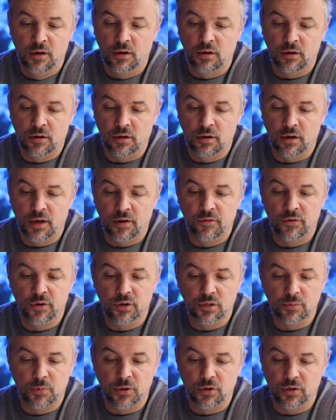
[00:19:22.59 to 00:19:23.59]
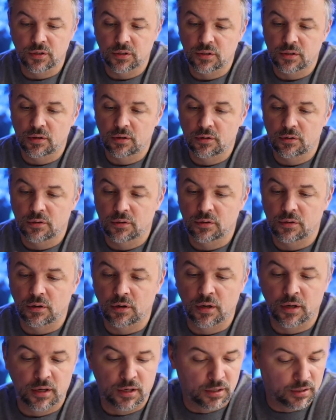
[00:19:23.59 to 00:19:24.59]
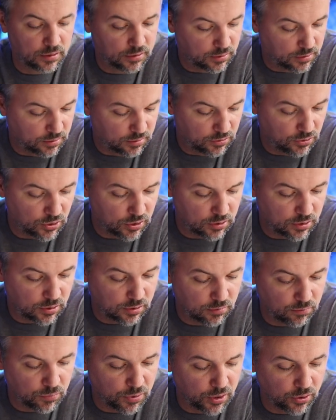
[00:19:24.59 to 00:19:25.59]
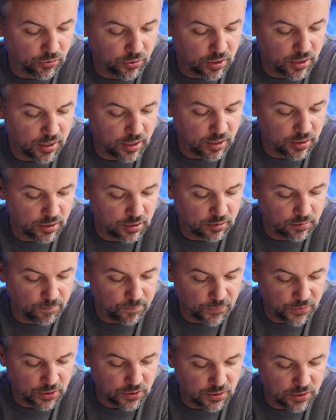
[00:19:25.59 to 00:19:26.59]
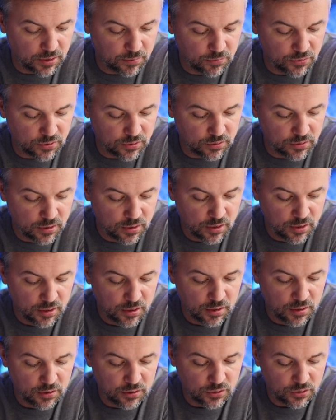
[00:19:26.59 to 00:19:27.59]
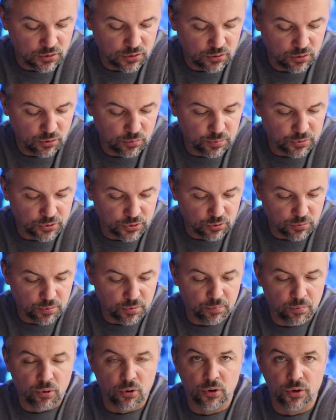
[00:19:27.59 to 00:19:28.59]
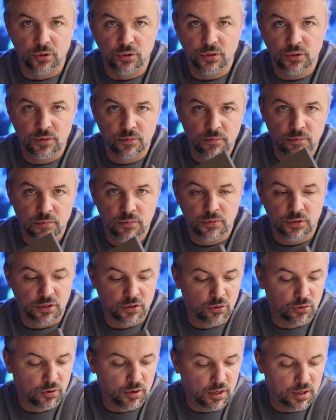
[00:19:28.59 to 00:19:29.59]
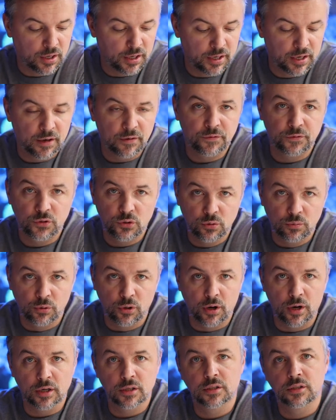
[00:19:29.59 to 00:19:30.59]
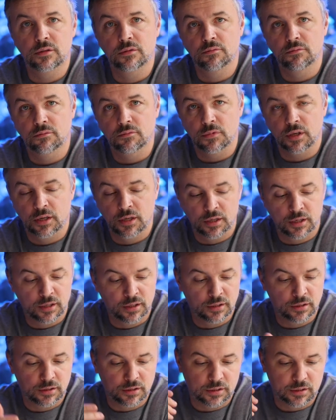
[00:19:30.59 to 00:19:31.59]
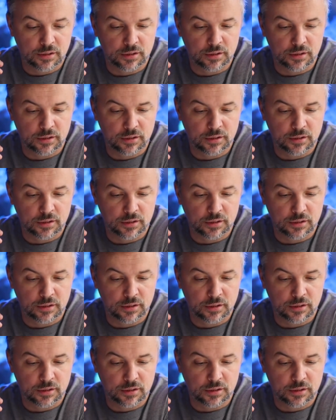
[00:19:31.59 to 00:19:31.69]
ever experienced. And just by looking at it, it seems super porous. So I have 2 blocks, and